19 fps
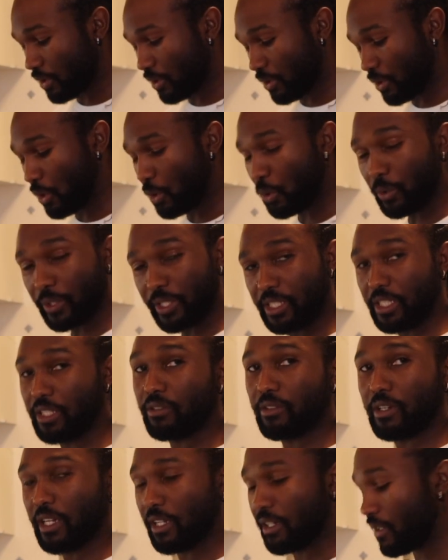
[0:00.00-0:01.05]
on low heat
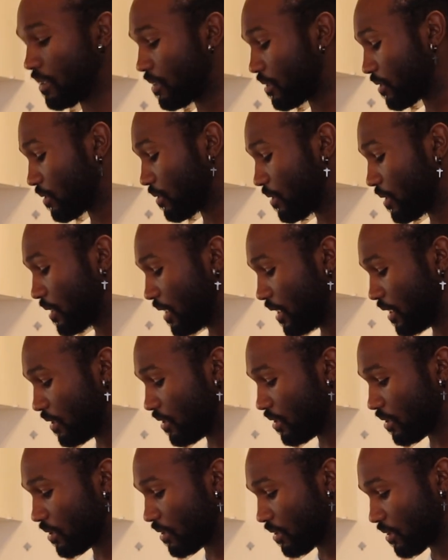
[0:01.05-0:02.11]
right now, so the heat
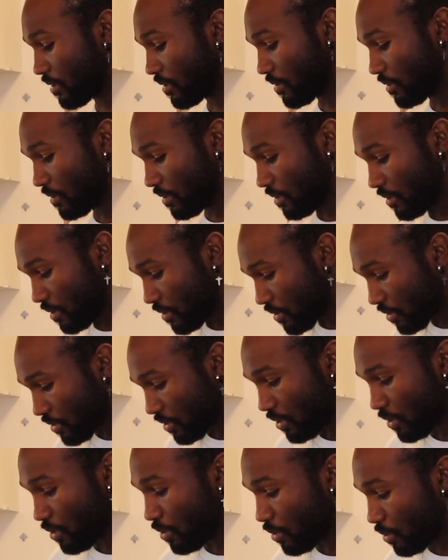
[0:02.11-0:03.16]
just
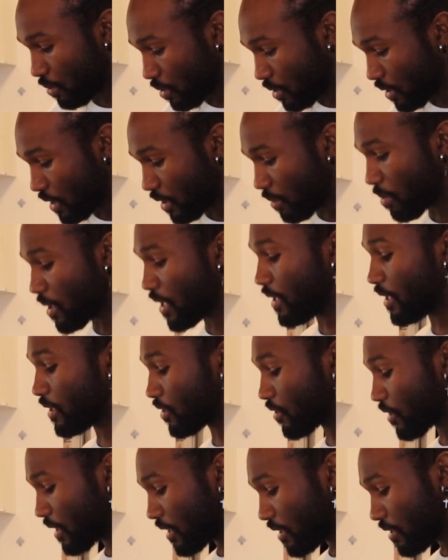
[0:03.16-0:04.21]
slowly
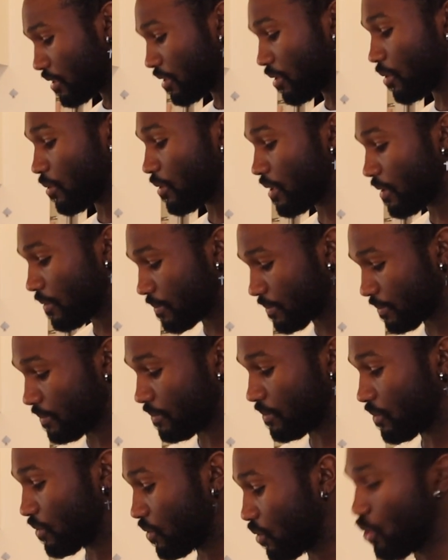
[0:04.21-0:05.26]
penetrates through it.
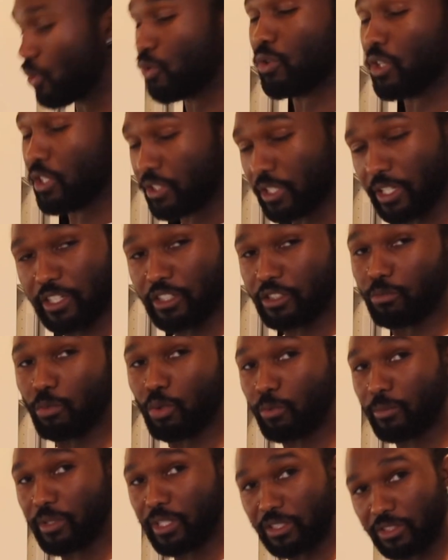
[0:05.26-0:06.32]
No rush at this
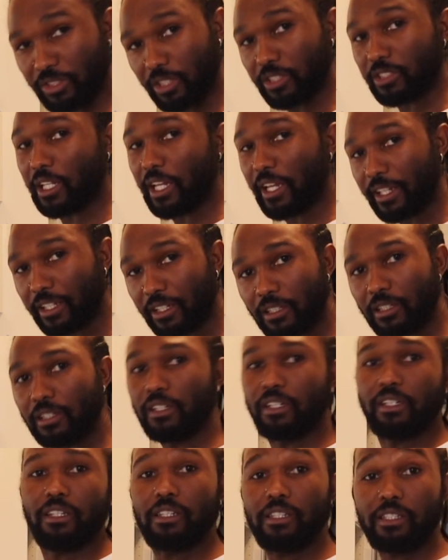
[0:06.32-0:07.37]
moment, it's just like
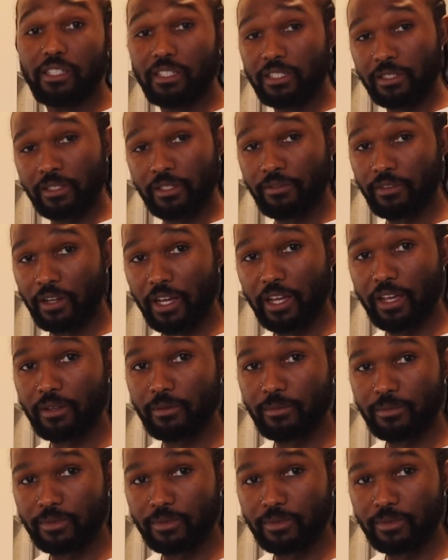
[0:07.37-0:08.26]
easy vibe.